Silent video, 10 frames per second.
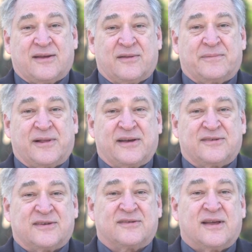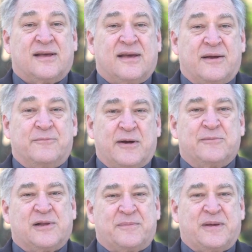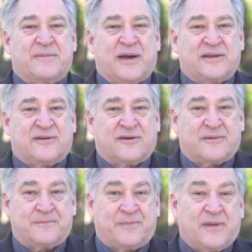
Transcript: other places, and when will it be my turn?